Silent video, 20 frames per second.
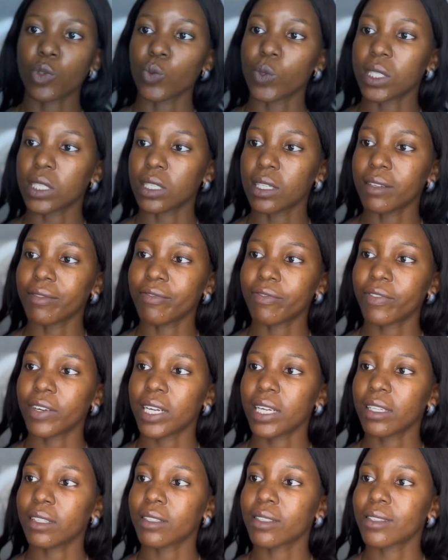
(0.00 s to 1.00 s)
with
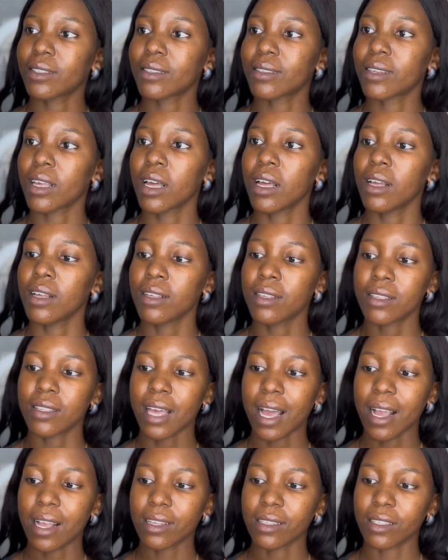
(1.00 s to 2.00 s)
different
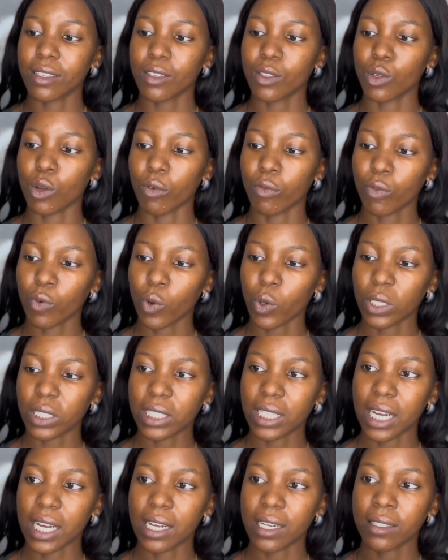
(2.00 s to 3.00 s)
sizes of
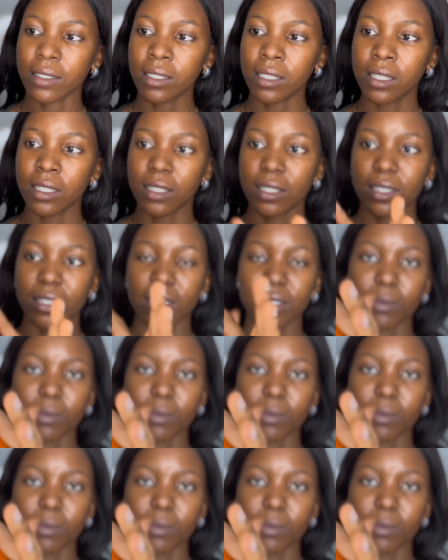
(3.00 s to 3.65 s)
cutter. This is